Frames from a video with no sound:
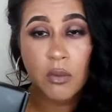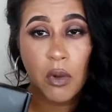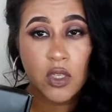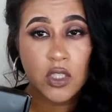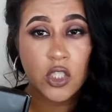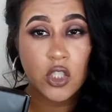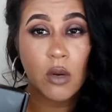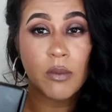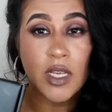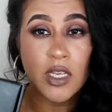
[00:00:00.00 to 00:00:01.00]

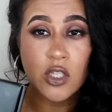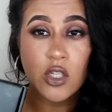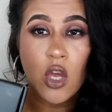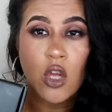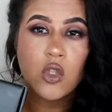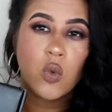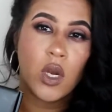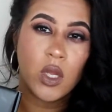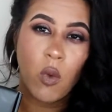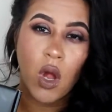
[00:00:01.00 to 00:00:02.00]
Boxycharm is
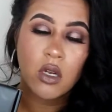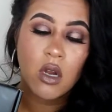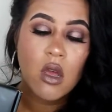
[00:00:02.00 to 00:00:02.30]
$21.